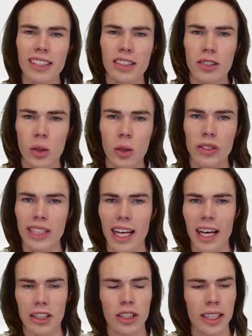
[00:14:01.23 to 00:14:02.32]
Installs and
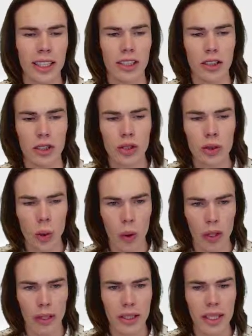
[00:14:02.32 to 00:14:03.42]
actually
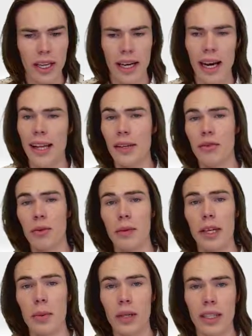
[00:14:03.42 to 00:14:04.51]
uninstall it, and then from
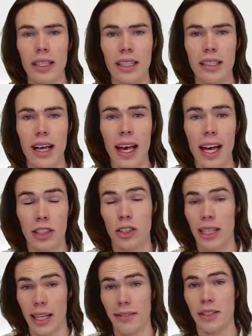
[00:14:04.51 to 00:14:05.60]
there we can
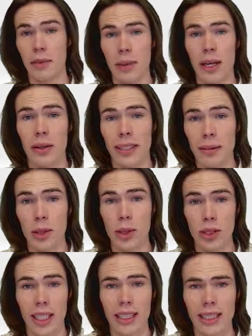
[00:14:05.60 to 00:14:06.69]
actually FTP our demo
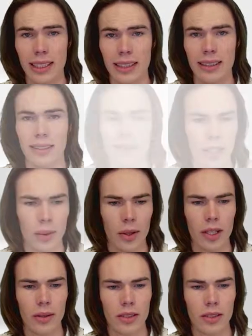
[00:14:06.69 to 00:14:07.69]
site in. There we go.